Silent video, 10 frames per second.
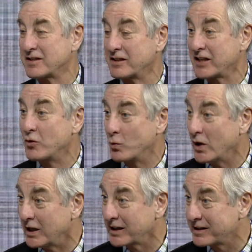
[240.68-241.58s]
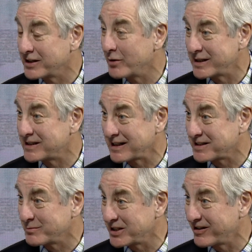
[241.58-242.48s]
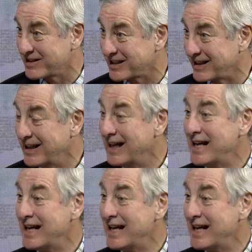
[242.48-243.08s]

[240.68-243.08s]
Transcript: that don't work, nobody takes them seriously.